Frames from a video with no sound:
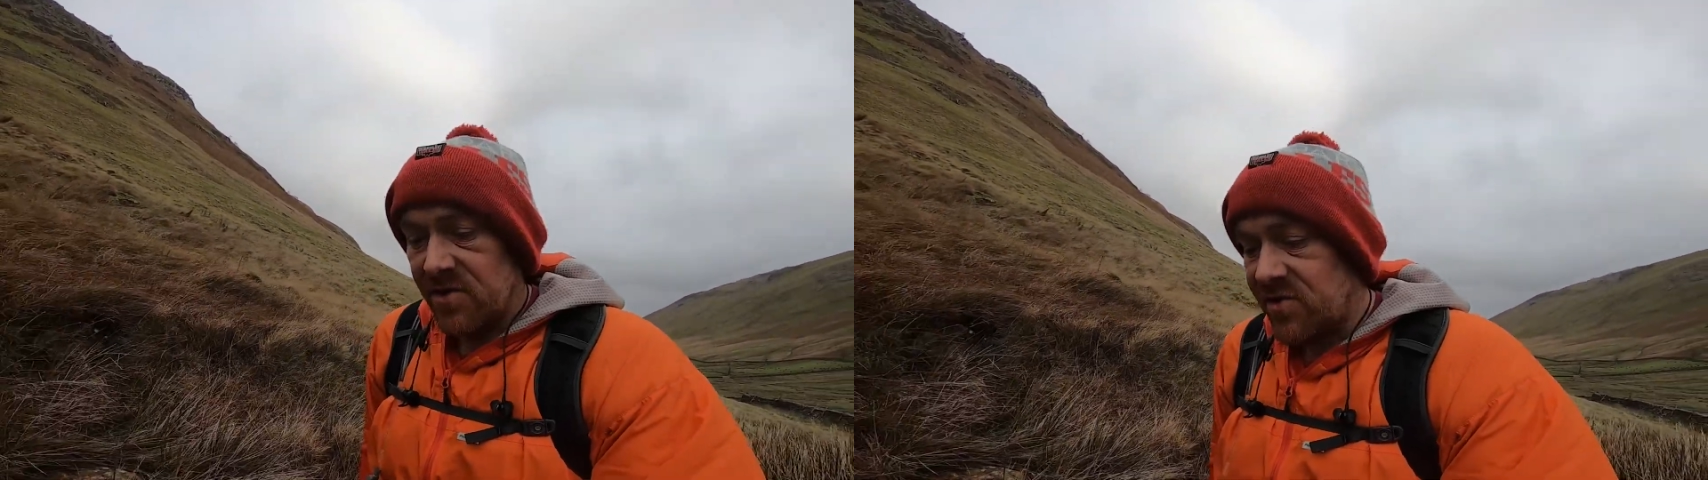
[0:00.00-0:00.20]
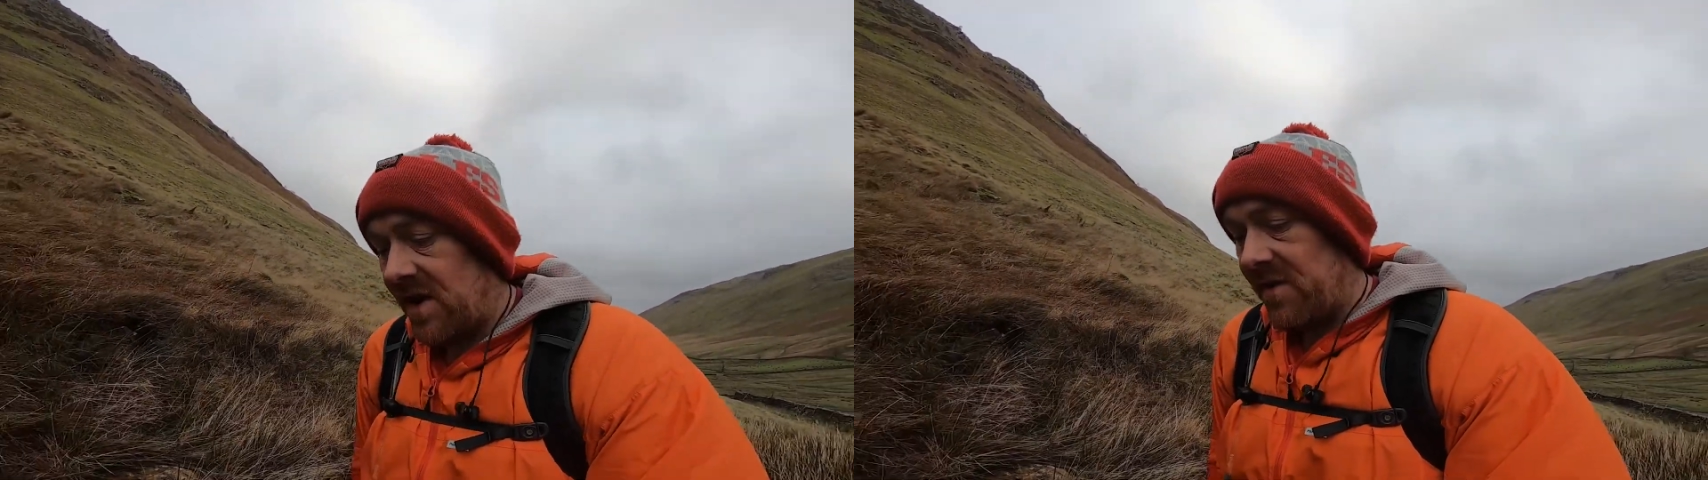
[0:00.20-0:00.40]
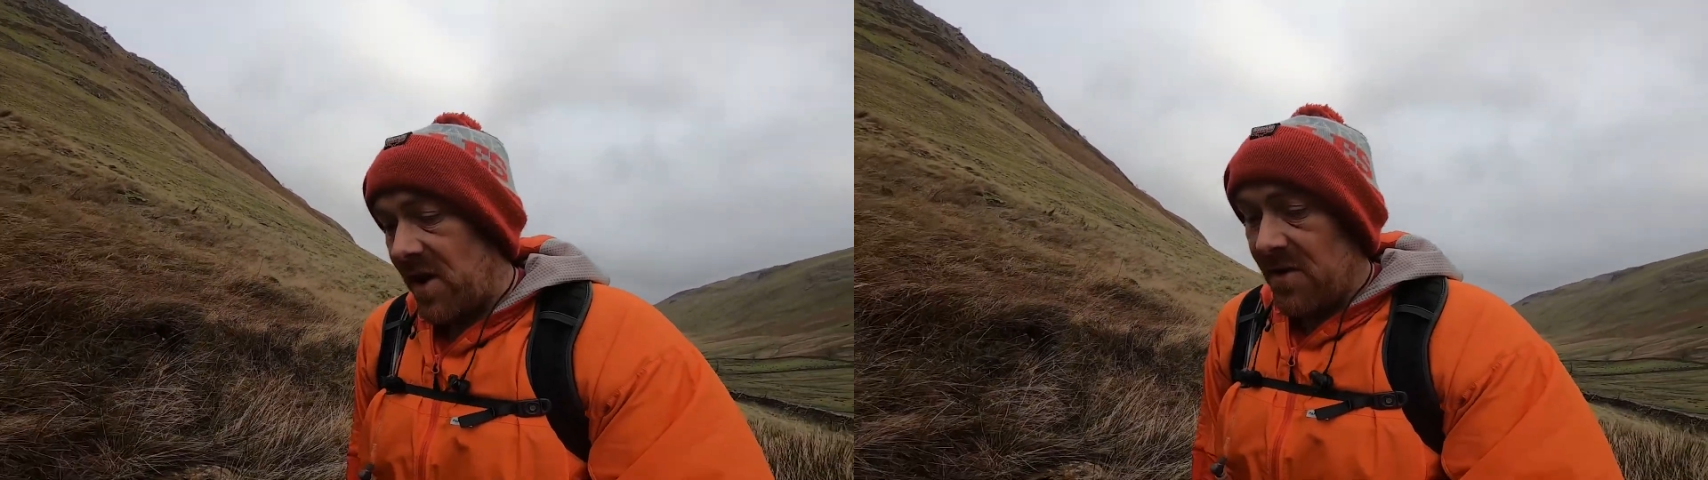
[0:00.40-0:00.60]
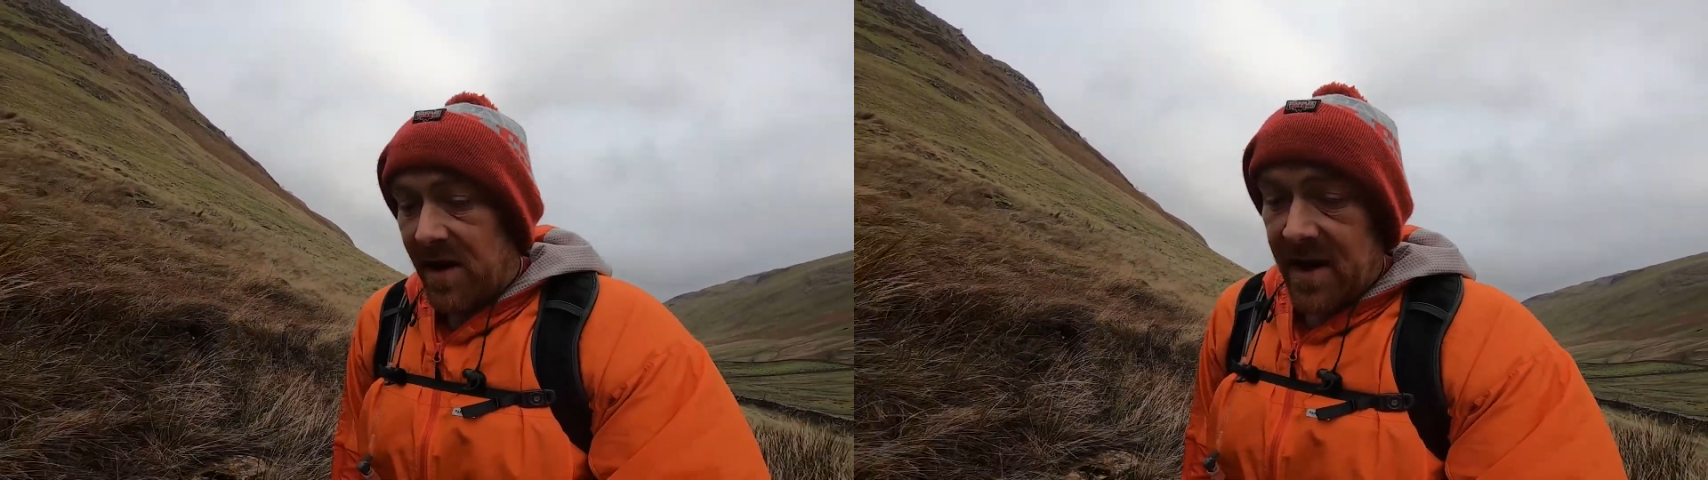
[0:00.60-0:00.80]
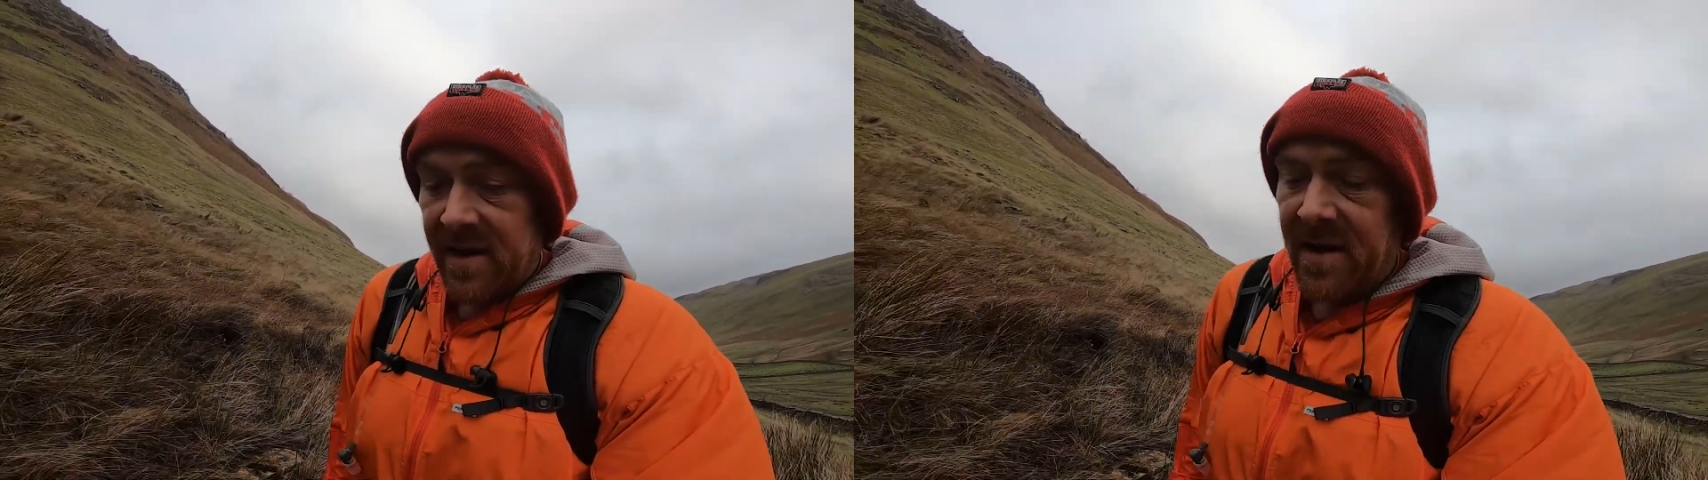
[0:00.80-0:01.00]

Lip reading: travel only,